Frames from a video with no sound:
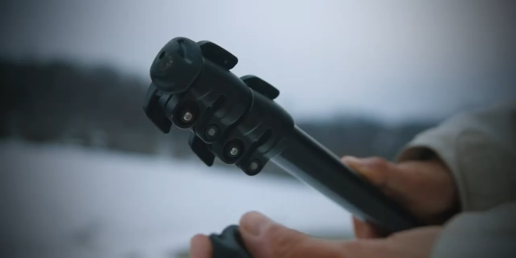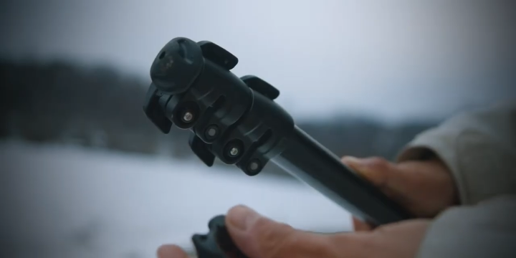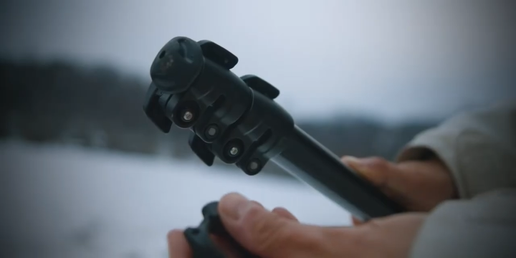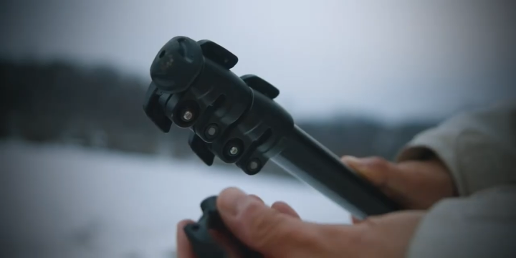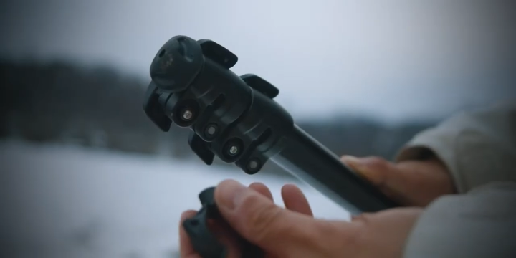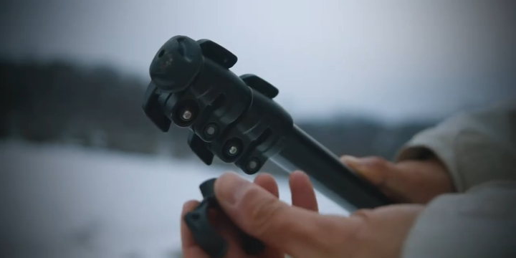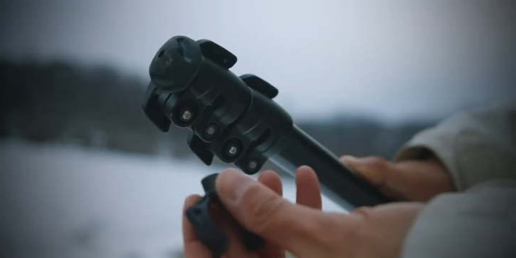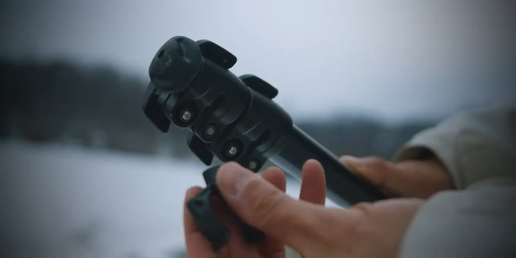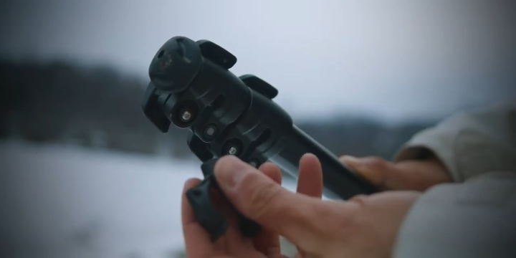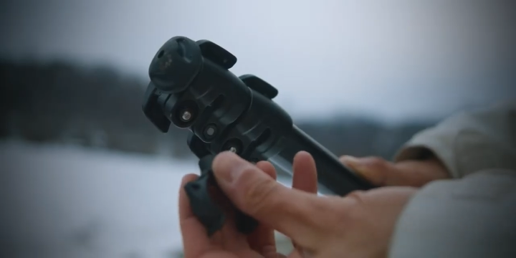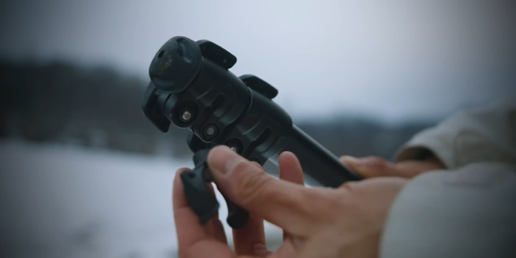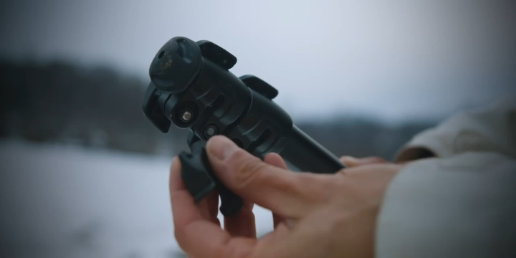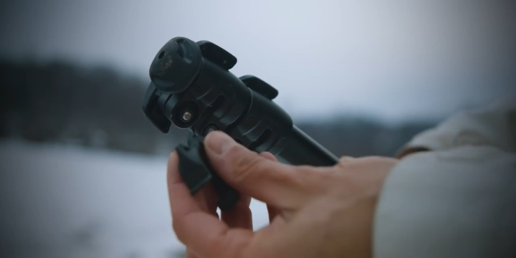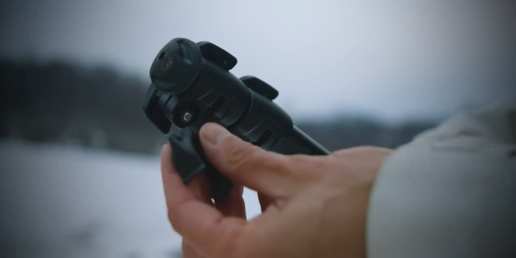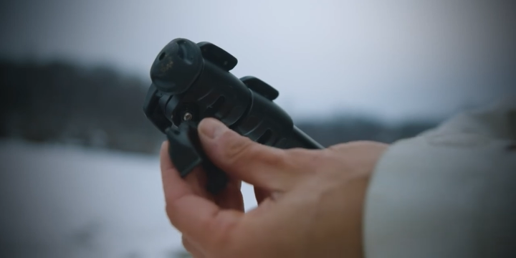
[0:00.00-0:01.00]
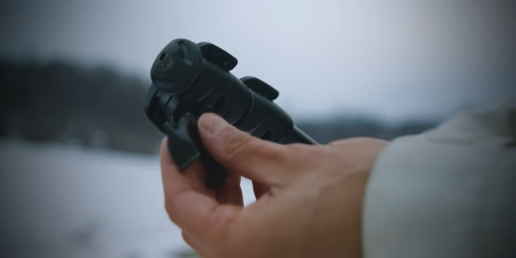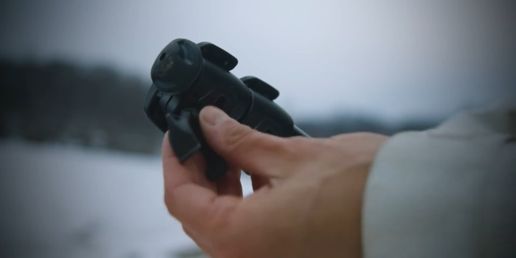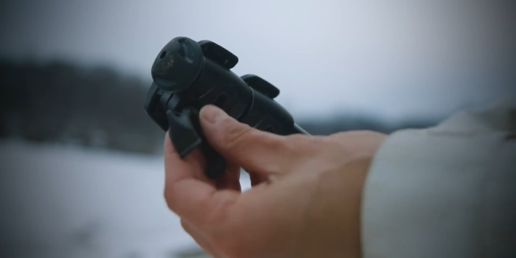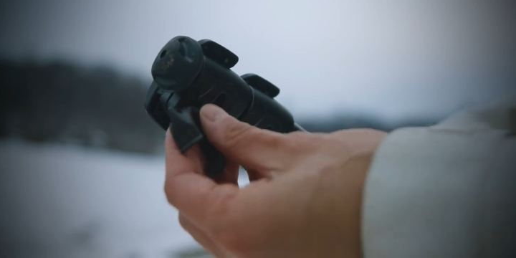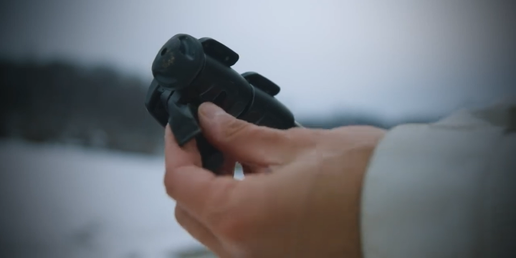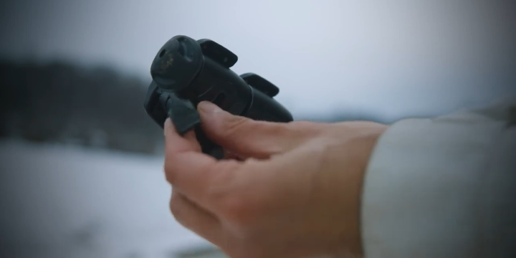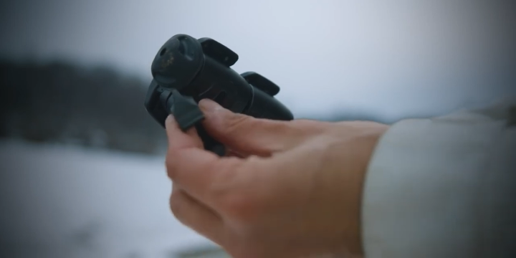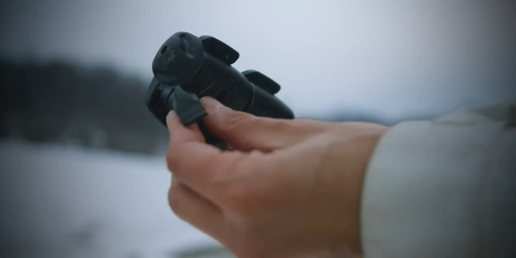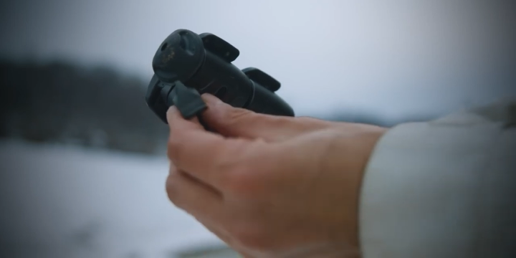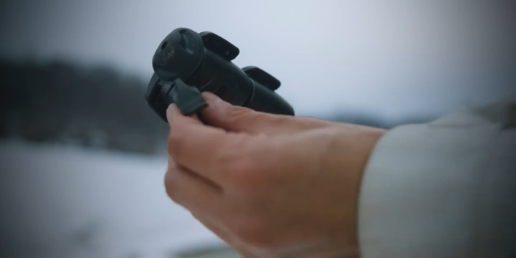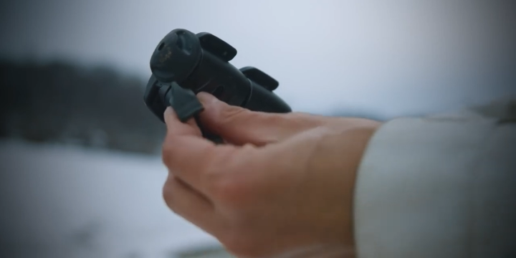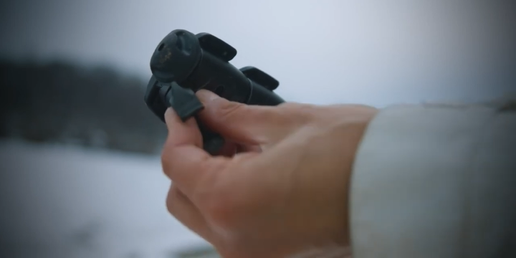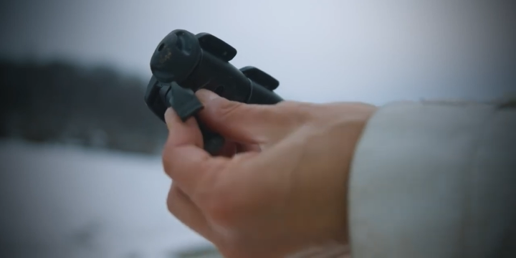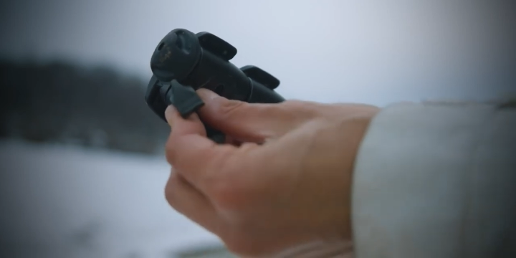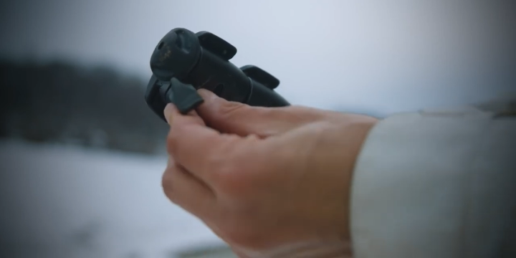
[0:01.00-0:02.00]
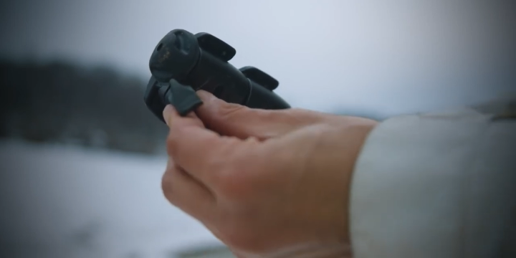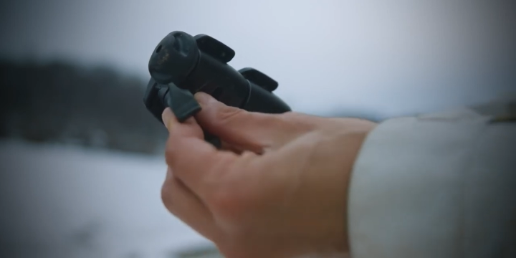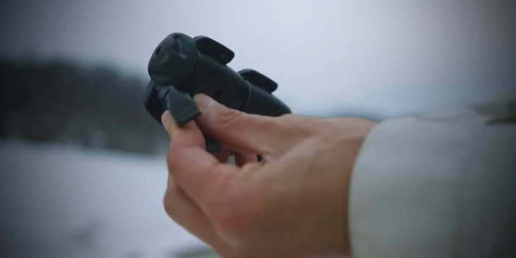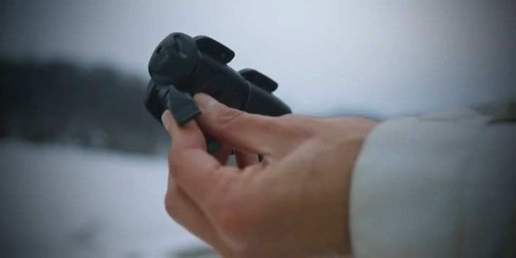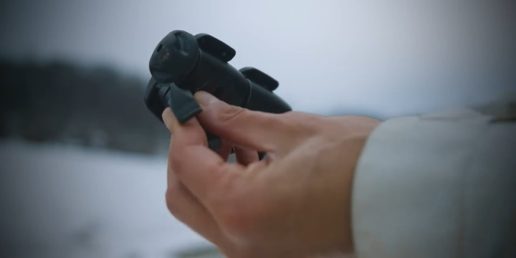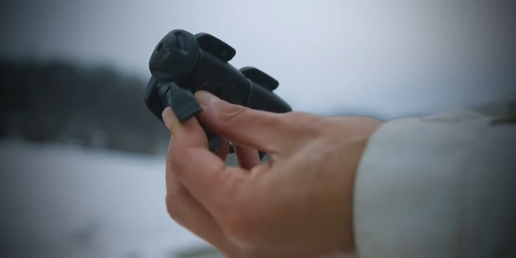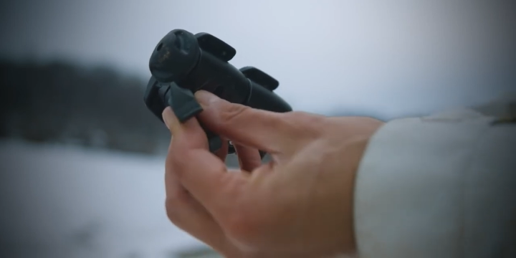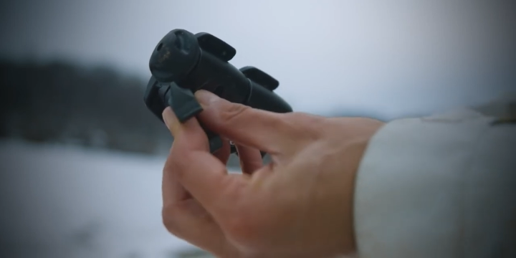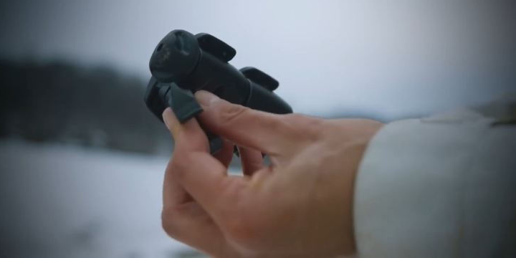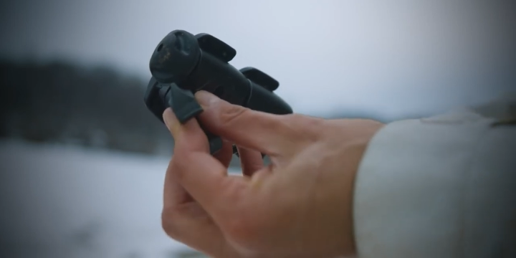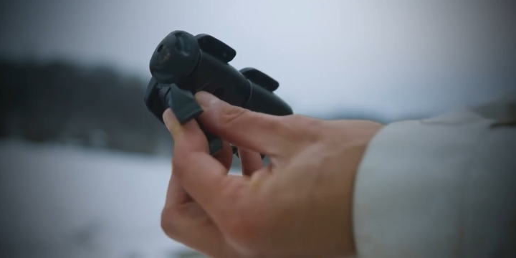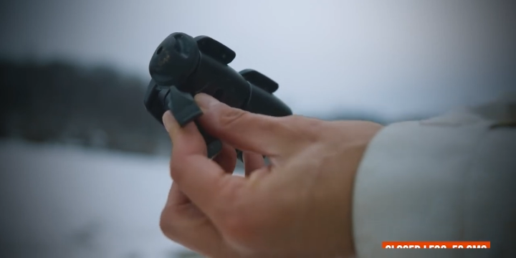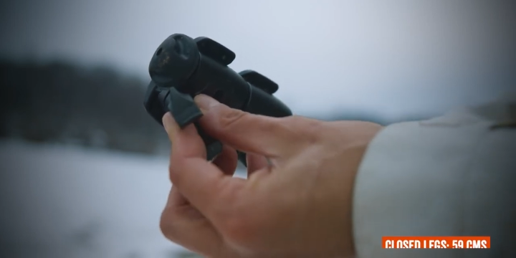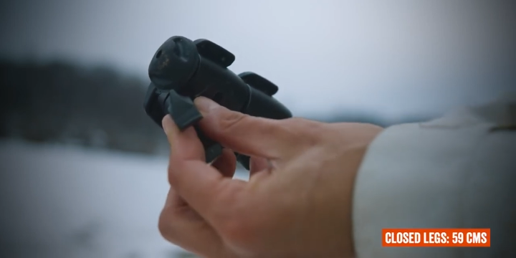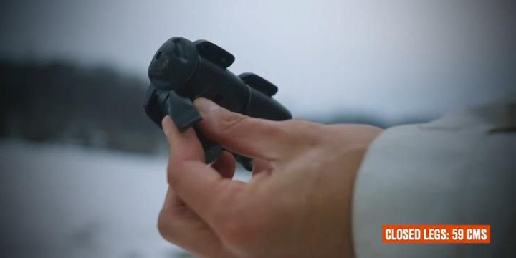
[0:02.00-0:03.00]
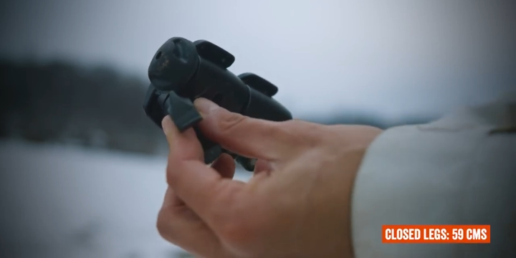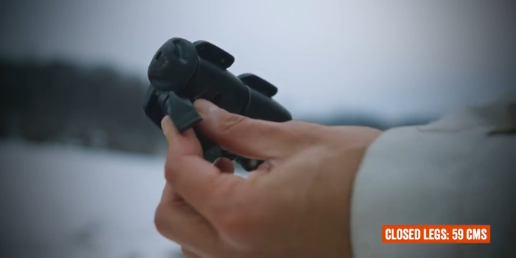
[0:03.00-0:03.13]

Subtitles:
Nobody's mouth can be seen.